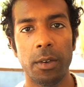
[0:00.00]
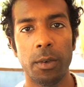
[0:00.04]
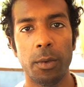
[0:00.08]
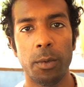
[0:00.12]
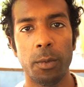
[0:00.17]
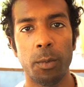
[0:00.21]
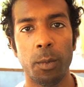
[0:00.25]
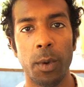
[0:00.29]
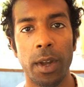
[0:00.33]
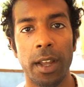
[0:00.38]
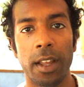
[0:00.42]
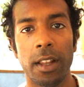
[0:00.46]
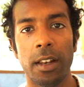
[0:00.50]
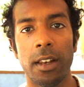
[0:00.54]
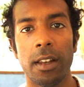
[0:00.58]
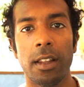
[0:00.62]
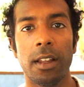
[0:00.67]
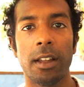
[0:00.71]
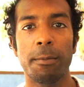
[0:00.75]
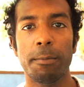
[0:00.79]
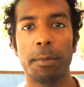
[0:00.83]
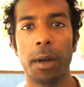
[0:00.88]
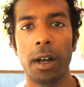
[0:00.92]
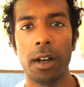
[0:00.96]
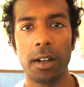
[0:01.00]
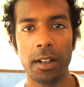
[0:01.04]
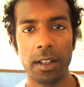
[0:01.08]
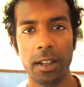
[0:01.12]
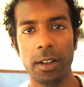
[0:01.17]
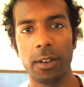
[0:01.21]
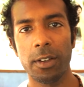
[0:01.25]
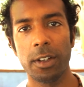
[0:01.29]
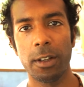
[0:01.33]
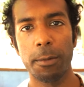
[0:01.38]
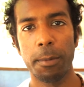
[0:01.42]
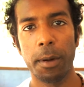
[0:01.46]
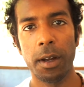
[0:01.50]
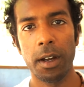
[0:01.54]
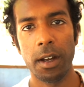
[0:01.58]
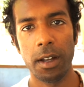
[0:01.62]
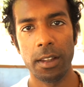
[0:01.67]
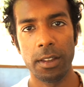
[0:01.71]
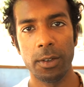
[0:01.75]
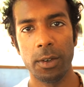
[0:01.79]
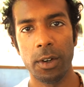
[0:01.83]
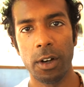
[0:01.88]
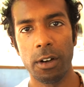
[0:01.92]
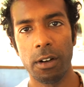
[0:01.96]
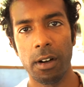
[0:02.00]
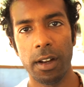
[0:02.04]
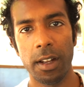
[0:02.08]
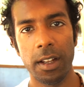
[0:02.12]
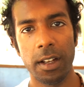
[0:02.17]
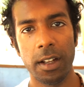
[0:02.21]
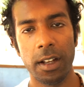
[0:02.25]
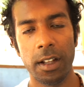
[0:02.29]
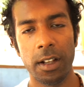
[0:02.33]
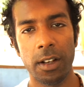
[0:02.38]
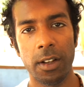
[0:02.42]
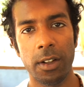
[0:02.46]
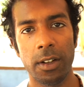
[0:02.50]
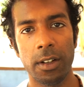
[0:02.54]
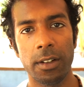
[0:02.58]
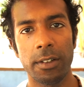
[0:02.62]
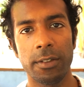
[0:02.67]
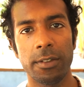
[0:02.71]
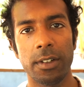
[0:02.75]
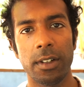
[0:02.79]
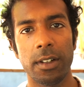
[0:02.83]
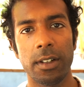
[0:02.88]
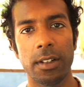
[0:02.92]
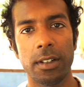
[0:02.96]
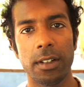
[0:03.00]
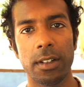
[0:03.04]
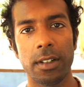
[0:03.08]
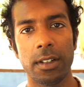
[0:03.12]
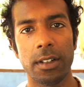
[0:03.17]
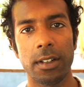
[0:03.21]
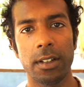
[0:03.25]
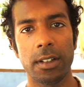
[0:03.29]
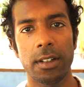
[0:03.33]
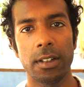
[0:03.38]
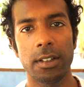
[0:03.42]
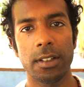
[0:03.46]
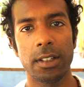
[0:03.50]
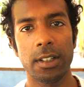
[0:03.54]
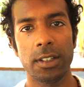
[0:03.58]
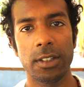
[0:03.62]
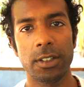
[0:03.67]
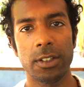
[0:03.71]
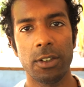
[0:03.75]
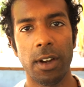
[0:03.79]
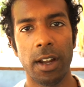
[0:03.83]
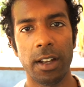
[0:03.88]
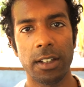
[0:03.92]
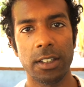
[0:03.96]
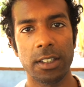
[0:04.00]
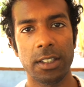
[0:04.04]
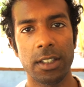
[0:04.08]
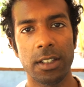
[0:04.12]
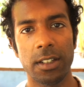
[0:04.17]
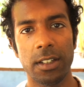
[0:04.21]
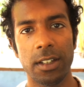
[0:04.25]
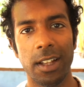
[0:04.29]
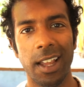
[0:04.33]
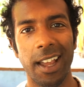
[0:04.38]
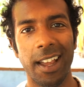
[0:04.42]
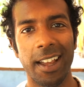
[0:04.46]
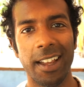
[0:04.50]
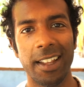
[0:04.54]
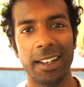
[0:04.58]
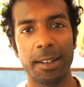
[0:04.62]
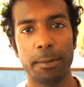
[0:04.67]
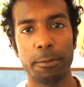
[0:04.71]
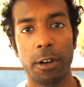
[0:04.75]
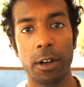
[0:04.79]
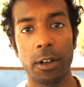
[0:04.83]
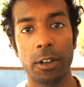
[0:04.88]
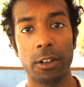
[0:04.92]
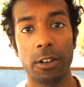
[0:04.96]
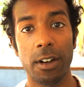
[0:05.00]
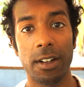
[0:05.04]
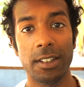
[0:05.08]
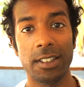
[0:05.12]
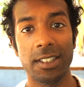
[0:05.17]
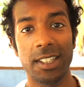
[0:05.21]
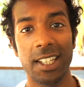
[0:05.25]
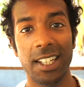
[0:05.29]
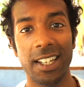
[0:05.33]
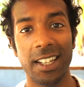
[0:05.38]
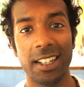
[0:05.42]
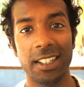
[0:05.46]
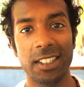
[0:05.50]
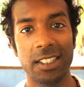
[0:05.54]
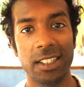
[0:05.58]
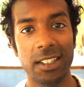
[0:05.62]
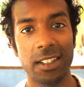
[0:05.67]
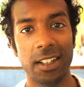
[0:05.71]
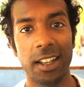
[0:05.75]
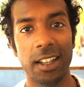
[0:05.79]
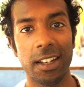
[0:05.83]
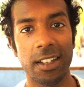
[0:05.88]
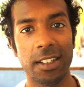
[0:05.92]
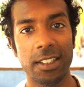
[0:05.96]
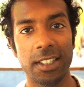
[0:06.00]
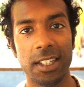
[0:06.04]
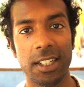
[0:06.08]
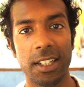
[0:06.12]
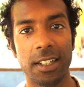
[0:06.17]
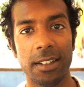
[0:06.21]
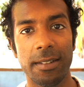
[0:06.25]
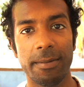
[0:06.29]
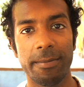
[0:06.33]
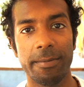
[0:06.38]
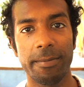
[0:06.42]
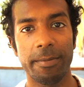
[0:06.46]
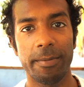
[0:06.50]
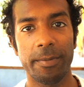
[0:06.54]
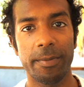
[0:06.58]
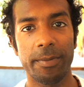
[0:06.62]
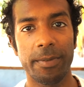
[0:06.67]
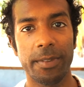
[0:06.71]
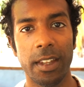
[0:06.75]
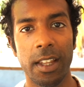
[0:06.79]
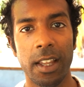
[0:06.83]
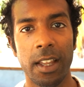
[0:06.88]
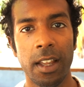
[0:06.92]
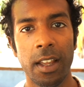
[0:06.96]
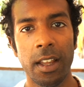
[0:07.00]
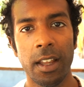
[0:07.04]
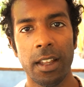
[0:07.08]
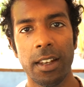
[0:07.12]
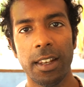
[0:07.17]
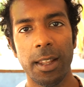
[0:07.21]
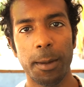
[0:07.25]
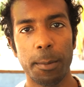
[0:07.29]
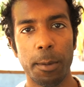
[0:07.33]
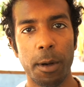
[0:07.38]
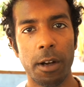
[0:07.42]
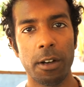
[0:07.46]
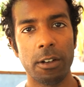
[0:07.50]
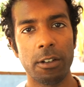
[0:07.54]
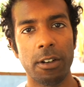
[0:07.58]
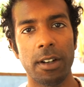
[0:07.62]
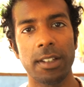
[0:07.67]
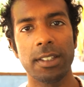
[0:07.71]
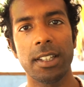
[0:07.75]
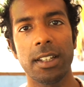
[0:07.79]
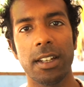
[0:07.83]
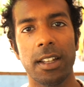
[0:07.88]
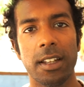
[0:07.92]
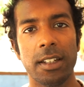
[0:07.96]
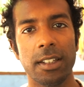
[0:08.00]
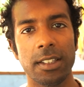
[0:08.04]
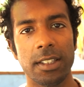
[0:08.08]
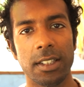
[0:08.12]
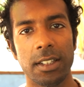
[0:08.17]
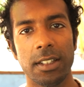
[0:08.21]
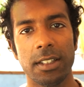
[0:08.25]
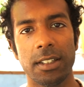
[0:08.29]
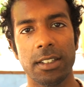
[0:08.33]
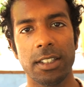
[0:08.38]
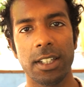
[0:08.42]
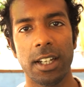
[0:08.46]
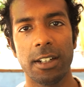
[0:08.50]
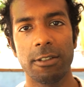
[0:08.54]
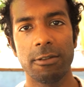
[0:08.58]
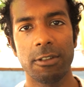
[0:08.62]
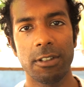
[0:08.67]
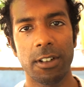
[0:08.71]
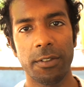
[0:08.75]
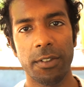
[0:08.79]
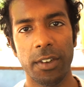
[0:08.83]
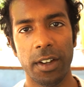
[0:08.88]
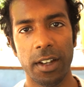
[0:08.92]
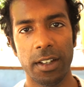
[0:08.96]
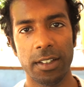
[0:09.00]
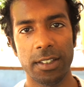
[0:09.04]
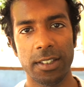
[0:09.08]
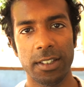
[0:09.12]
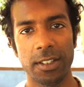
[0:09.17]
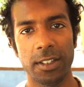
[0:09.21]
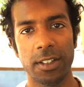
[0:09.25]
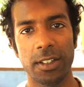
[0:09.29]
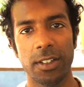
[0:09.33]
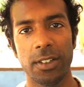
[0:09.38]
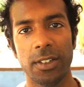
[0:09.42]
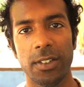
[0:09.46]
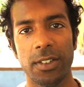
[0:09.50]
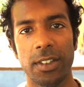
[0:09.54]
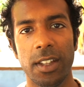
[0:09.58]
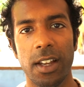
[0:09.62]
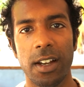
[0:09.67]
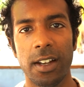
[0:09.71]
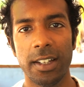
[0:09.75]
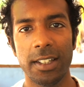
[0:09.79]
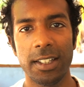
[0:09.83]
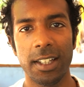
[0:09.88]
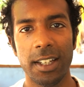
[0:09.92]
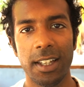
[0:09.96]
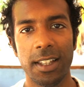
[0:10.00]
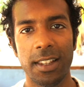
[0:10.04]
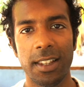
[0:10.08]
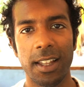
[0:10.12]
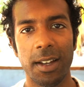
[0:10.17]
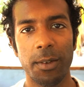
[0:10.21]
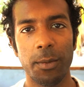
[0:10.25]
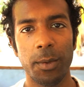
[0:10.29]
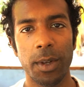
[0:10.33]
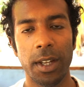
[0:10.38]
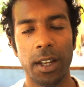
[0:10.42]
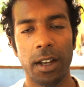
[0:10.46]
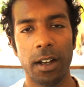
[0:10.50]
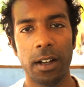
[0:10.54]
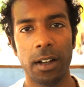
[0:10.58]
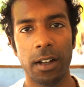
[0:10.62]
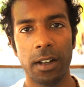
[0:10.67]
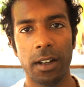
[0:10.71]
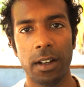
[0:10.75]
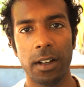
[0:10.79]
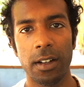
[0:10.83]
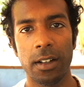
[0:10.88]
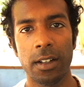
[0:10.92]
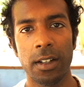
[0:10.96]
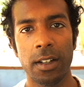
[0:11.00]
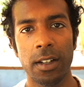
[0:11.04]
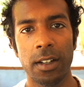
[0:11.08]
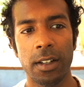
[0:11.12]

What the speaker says: when embarking on your path, you'll create a lot of distraction and procrastination energy. Now, procrastination generally refers to the idea that we are,